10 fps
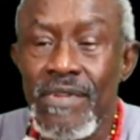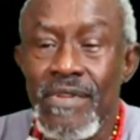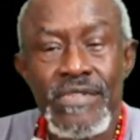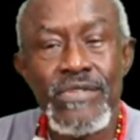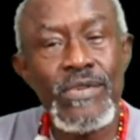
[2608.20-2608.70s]

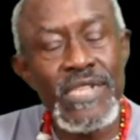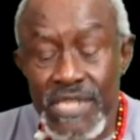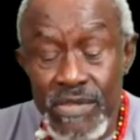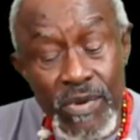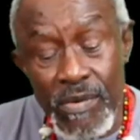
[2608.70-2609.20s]
So this
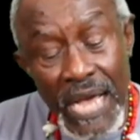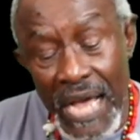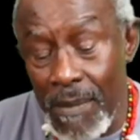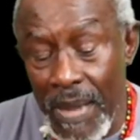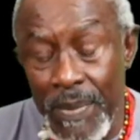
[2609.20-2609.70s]
is where we
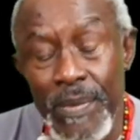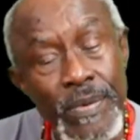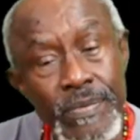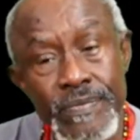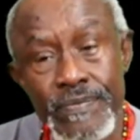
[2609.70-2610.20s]
are, my
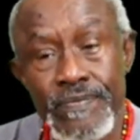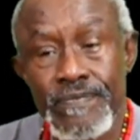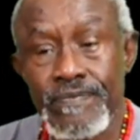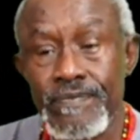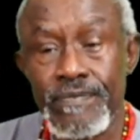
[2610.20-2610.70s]
people.
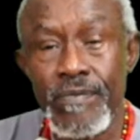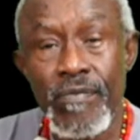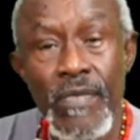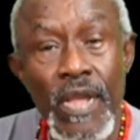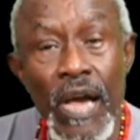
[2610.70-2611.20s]

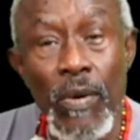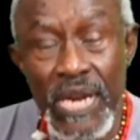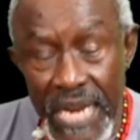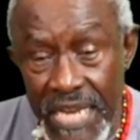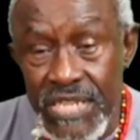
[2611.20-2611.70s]
Our
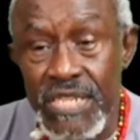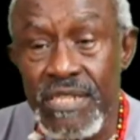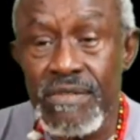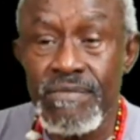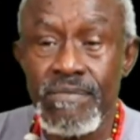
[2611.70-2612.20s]
nation
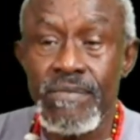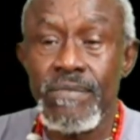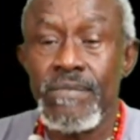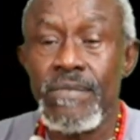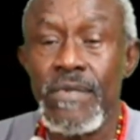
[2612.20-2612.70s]

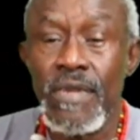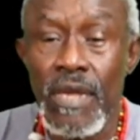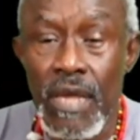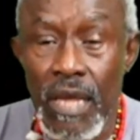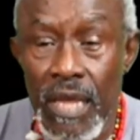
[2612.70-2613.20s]

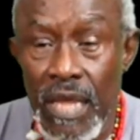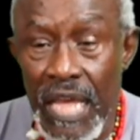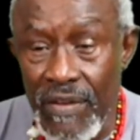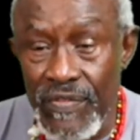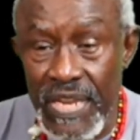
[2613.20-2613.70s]

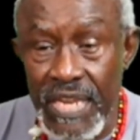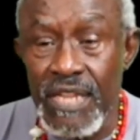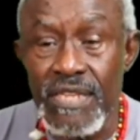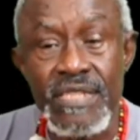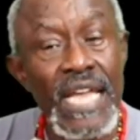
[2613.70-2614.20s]
have
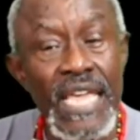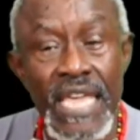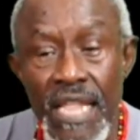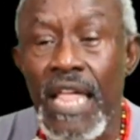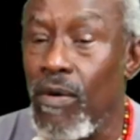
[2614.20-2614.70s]
leaders that
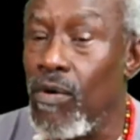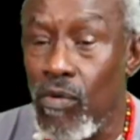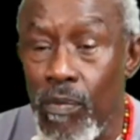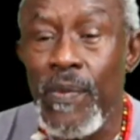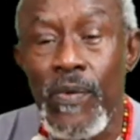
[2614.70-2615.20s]
kill our
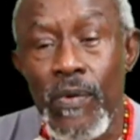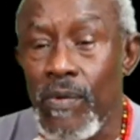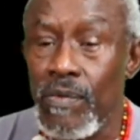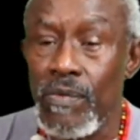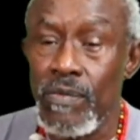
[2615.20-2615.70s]
own people
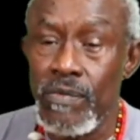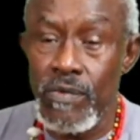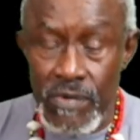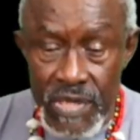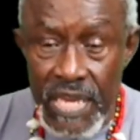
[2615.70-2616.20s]

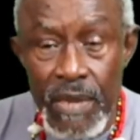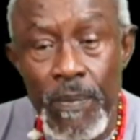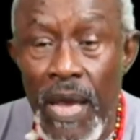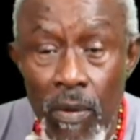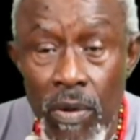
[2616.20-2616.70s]
to stay in
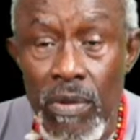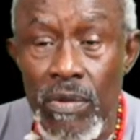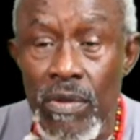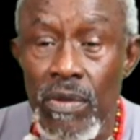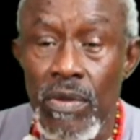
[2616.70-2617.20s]
power,
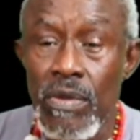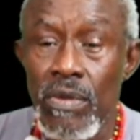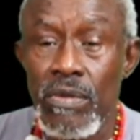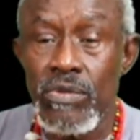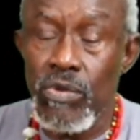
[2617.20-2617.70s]

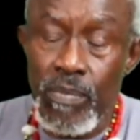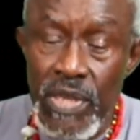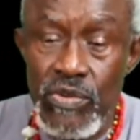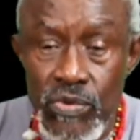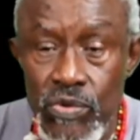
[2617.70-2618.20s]
to
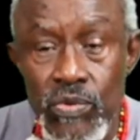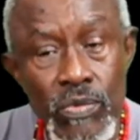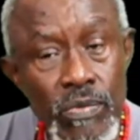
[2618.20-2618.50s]
make juju.